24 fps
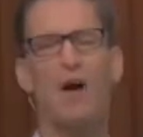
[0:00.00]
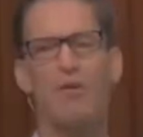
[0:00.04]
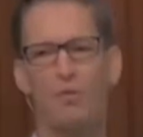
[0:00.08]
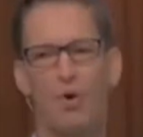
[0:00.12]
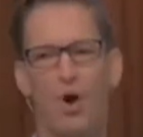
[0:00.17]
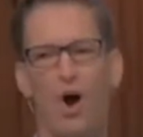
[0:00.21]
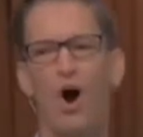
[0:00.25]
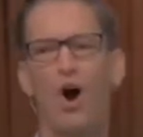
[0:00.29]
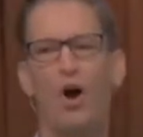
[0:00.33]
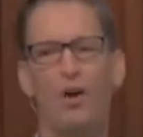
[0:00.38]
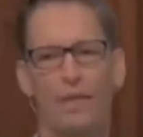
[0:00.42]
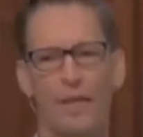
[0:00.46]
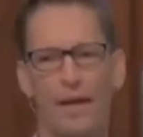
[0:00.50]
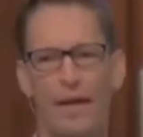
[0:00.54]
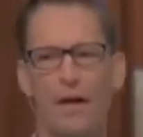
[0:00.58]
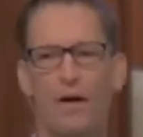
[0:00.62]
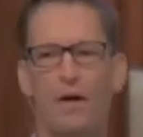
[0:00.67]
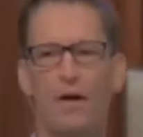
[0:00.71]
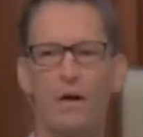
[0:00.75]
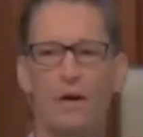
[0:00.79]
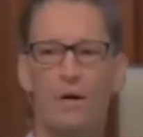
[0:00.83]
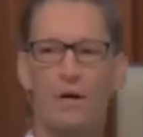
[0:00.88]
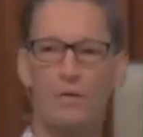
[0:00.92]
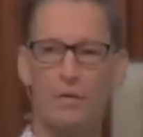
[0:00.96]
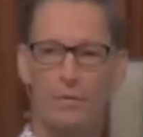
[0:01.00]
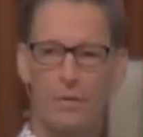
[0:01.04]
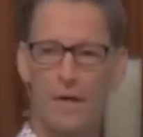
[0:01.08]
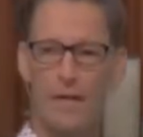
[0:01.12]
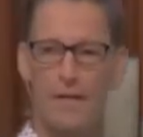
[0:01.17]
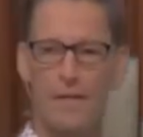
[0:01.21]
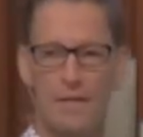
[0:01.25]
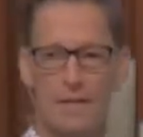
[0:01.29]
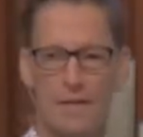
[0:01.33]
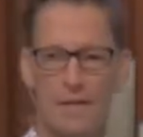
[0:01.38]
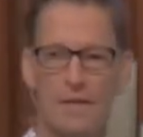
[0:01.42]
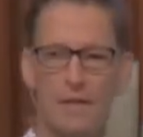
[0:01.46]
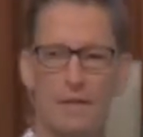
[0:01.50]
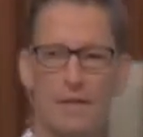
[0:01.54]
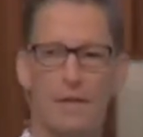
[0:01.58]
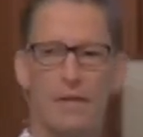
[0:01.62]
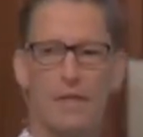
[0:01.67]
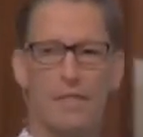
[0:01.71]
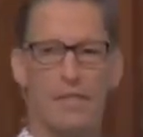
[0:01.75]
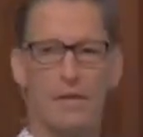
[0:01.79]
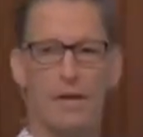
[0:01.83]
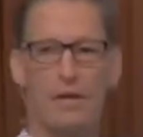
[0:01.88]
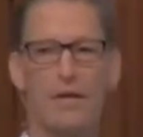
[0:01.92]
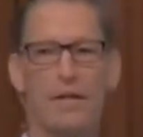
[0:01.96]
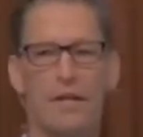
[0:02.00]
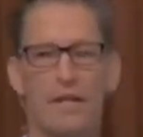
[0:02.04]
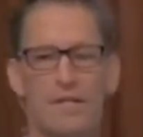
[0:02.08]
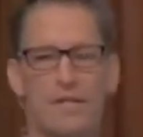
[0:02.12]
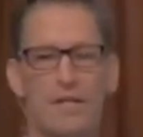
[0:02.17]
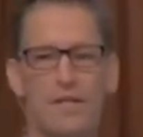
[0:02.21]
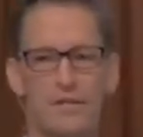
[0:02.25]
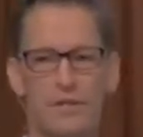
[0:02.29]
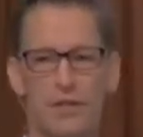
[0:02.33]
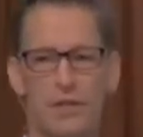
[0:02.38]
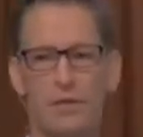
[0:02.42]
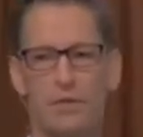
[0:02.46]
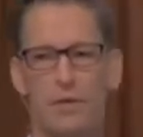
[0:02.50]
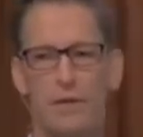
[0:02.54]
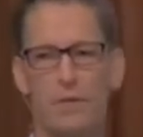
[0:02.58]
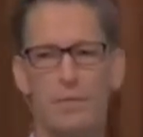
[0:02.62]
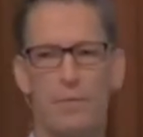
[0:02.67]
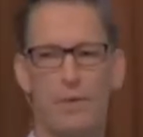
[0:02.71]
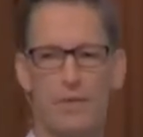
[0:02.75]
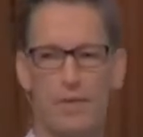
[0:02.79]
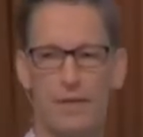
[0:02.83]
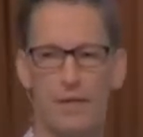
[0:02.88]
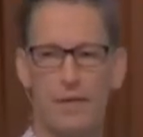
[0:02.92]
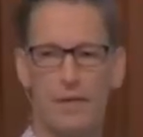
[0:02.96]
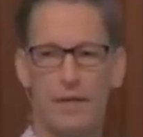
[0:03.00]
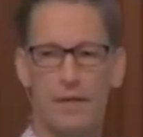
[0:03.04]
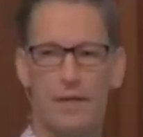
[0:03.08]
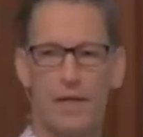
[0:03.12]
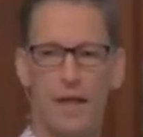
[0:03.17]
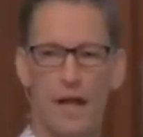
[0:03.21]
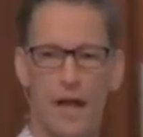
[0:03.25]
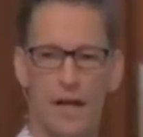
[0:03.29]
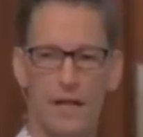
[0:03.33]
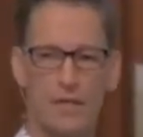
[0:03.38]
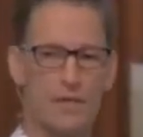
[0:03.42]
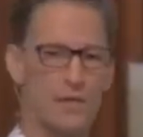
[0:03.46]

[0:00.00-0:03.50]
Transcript: wrong they are, right? They're going to disagree with it. And